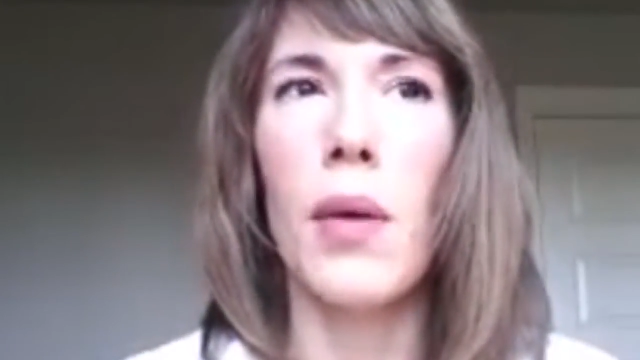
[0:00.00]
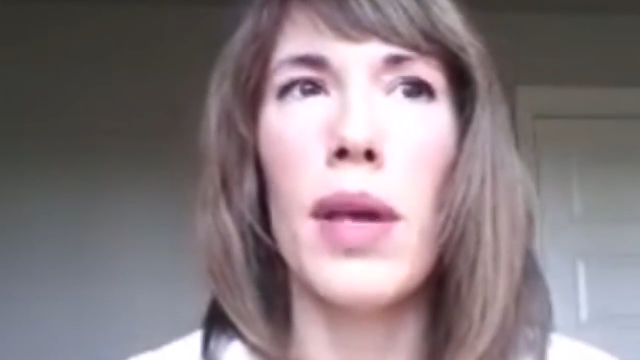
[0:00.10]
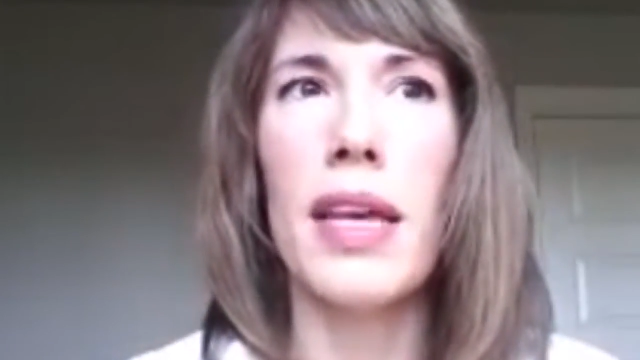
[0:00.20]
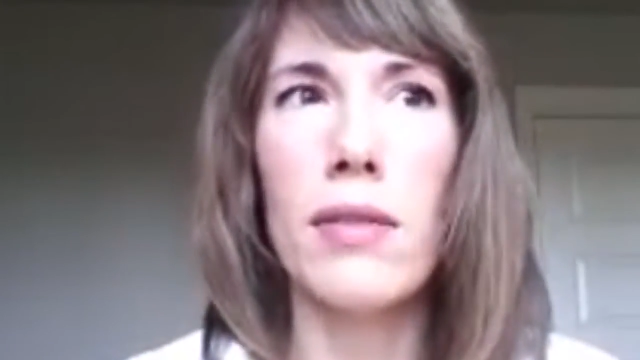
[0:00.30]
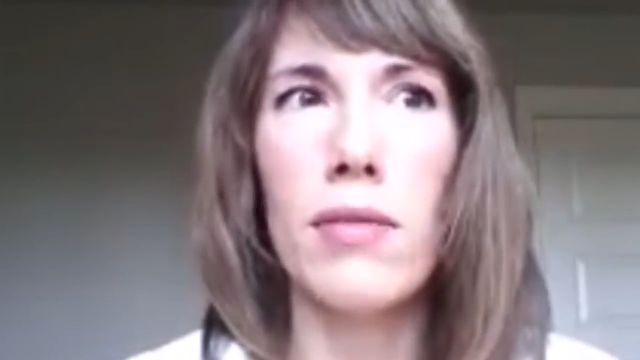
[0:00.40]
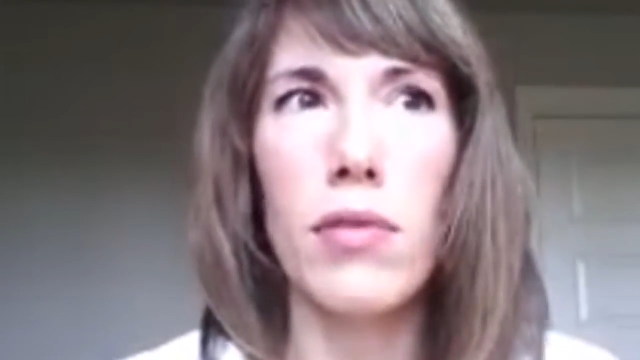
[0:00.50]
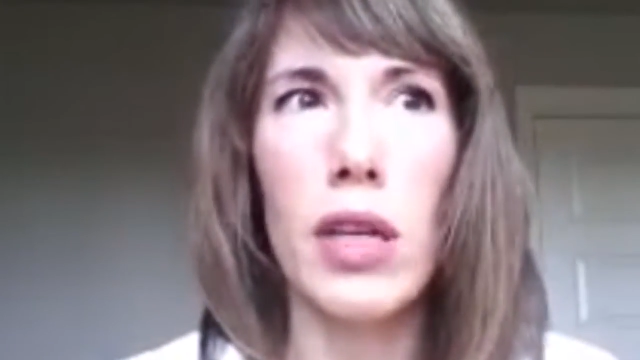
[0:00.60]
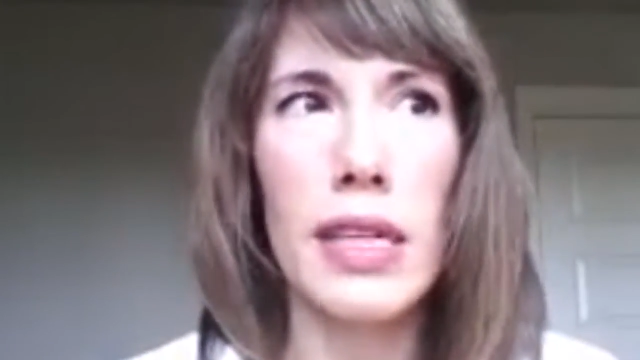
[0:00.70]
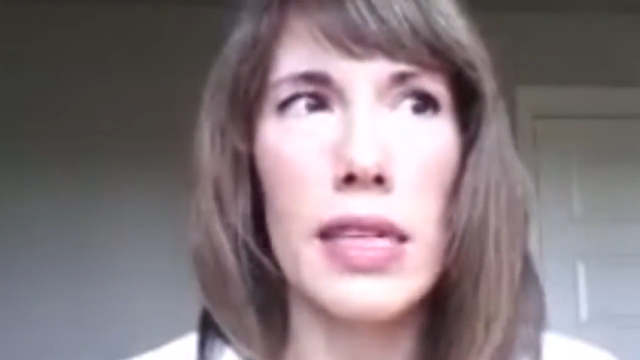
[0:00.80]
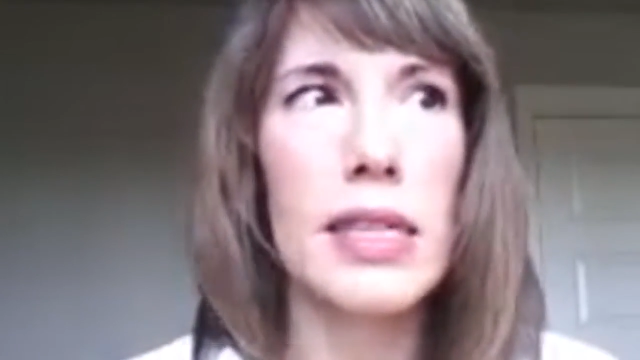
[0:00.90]
that we
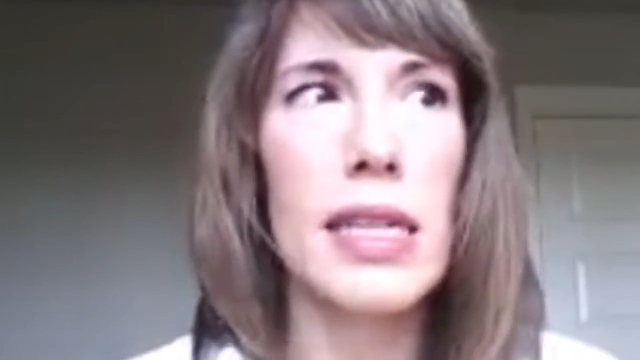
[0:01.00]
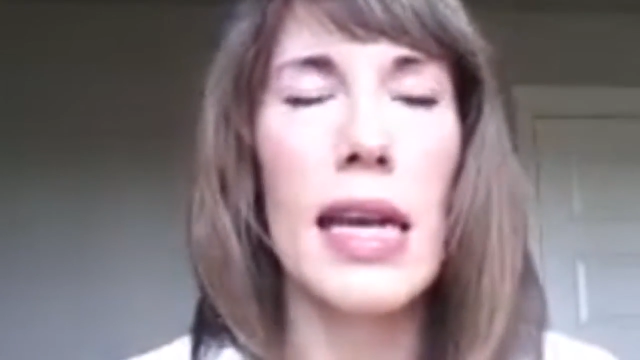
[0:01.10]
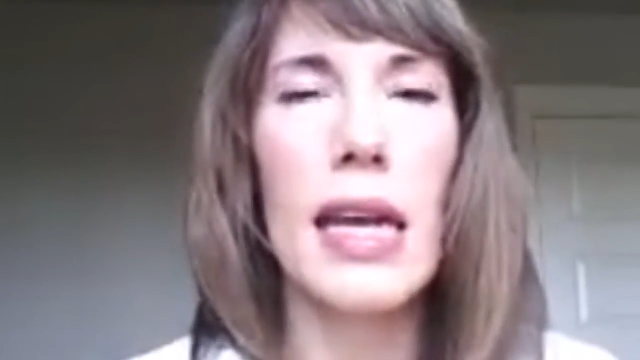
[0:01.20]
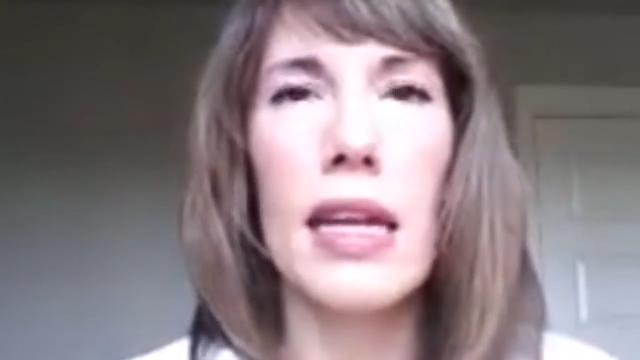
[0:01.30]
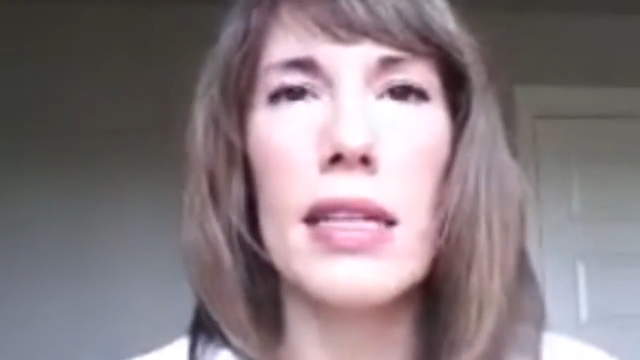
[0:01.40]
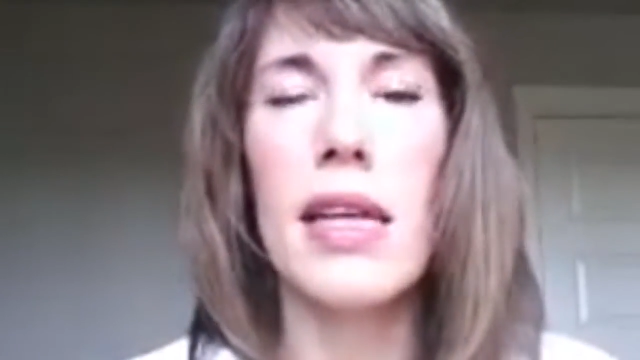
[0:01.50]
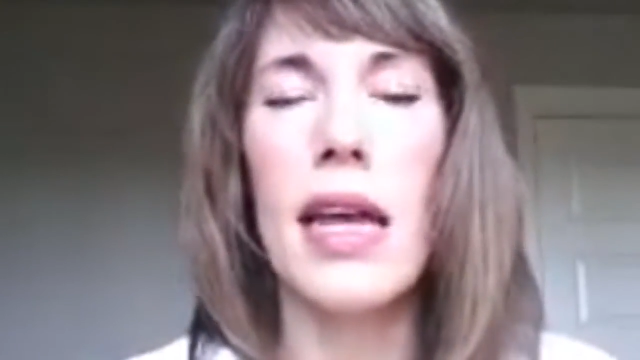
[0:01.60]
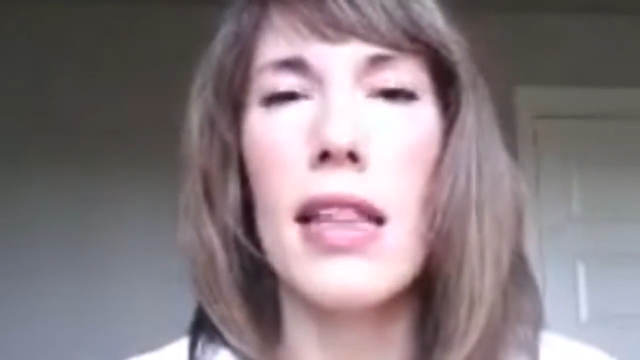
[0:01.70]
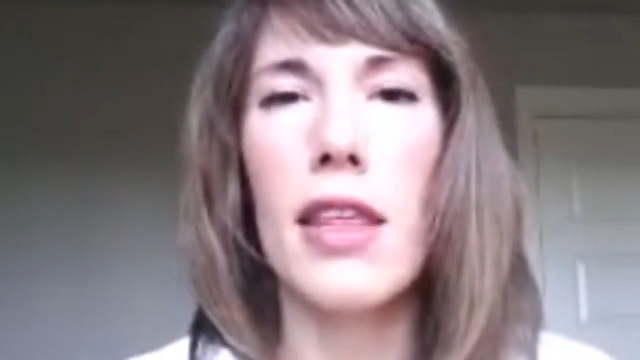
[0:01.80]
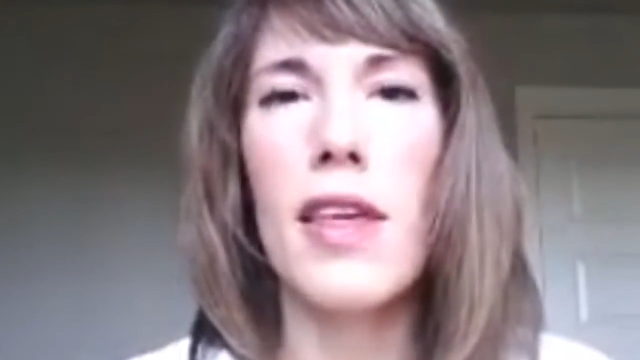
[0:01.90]
can really see,
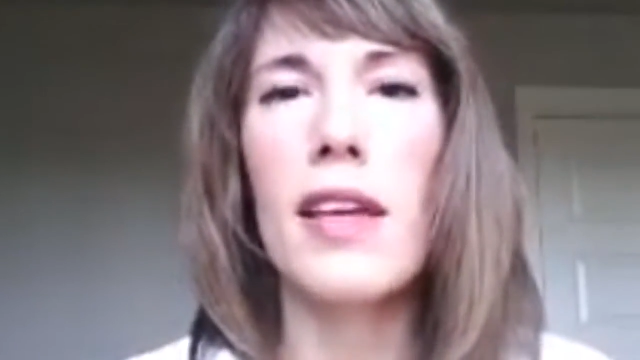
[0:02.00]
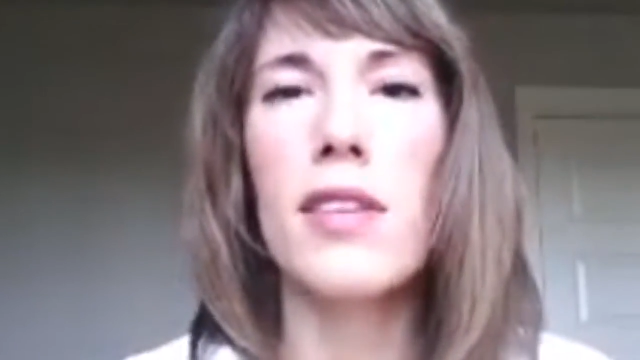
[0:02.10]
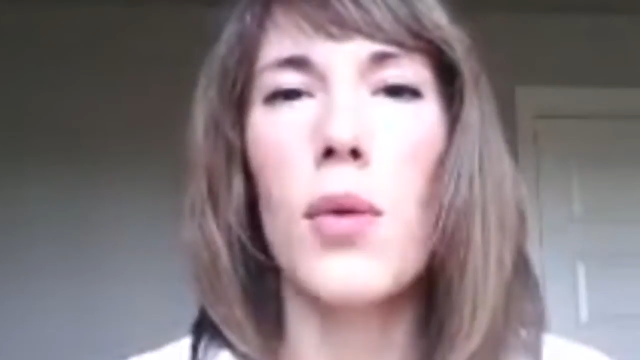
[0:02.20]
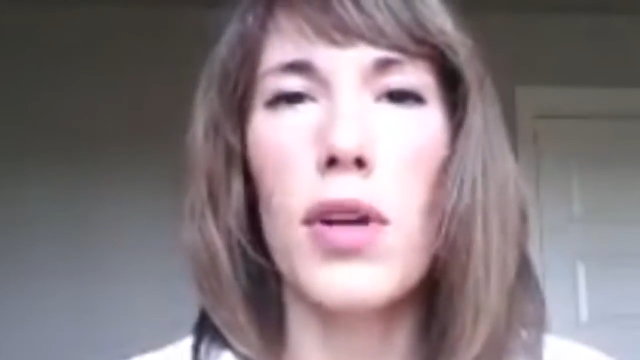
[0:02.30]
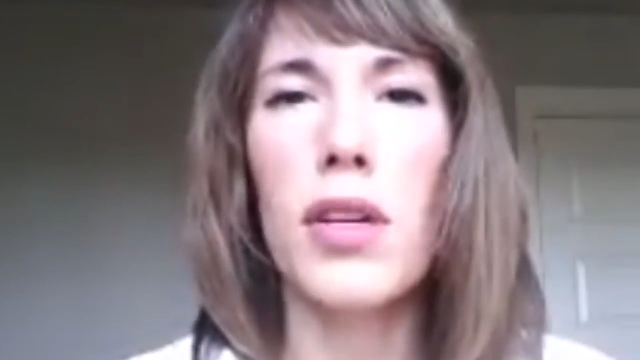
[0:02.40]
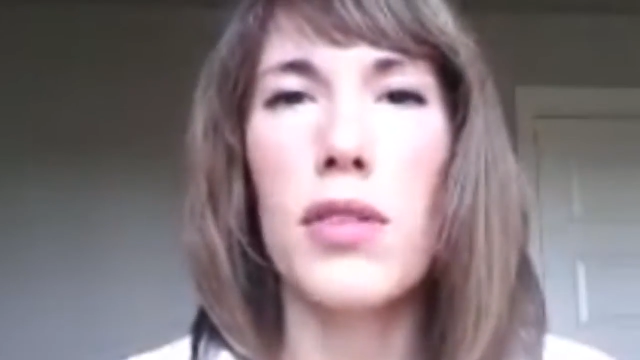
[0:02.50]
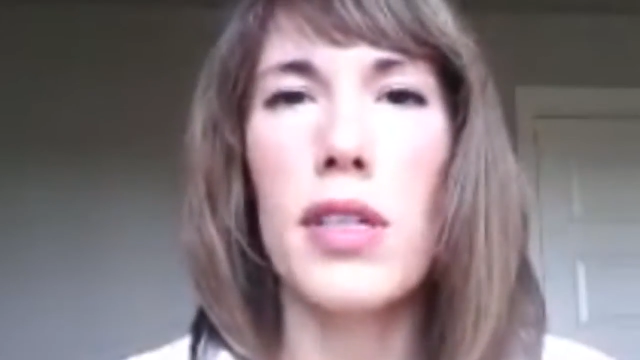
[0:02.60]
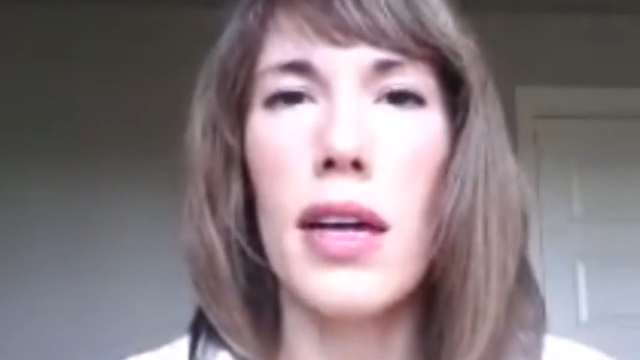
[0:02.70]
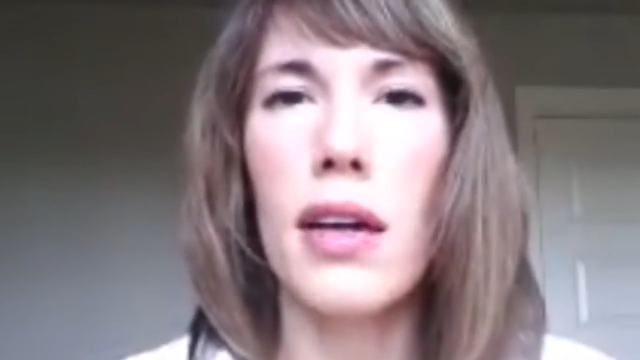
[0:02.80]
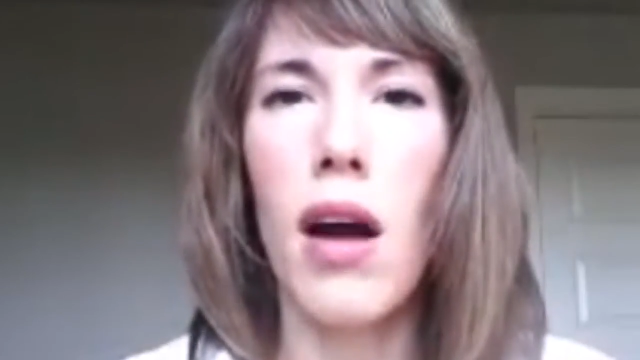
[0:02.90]
and the things that we're
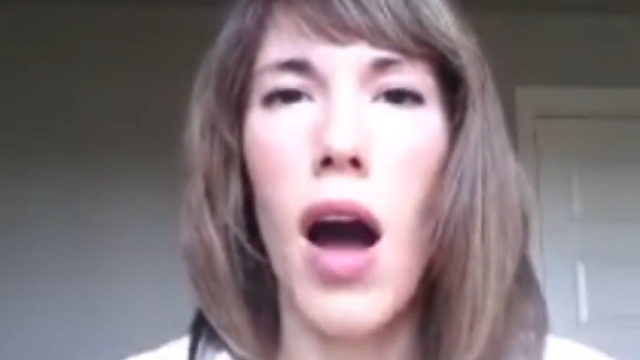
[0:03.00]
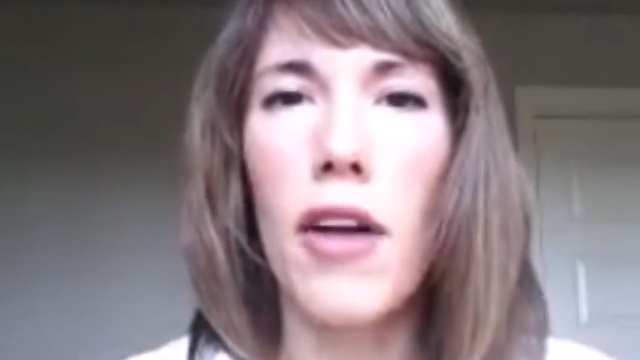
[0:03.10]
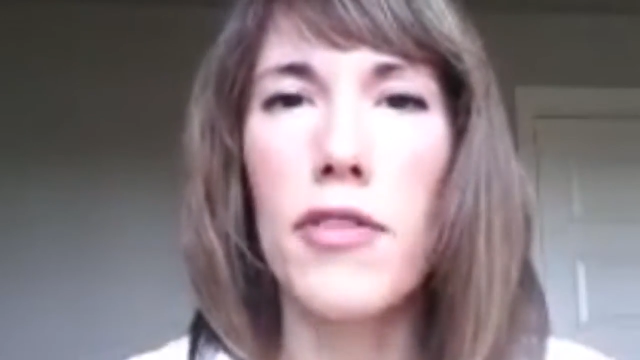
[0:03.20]
using